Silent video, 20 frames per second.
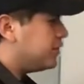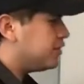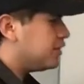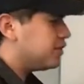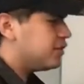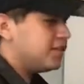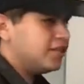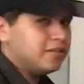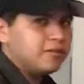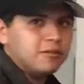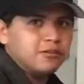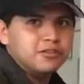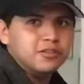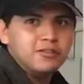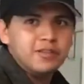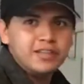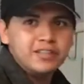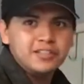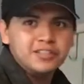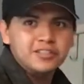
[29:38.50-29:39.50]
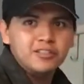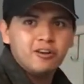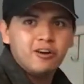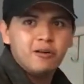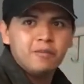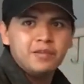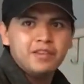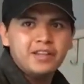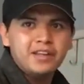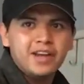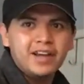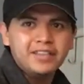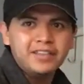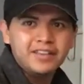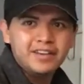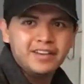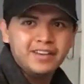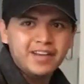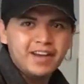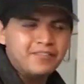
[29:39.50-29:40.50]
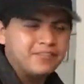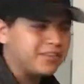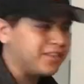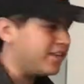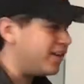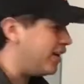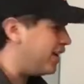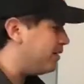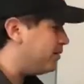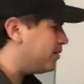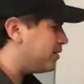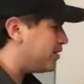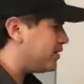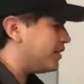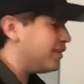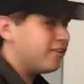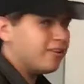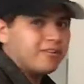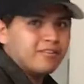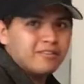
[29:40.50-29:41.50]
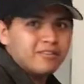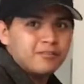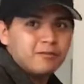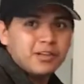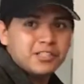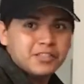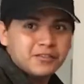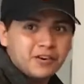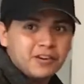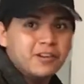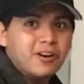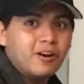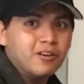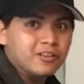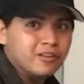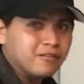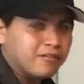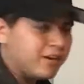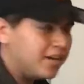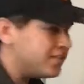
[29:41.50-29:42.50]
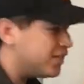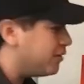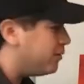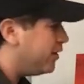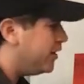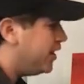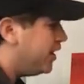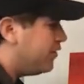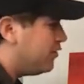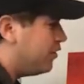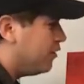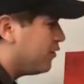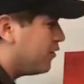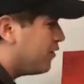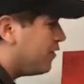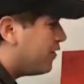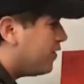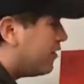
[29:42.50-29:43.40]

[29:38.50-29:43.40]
the seagulls who like to show up in the 9th inning after the games and eat the rest of our garlic fries that we leave over.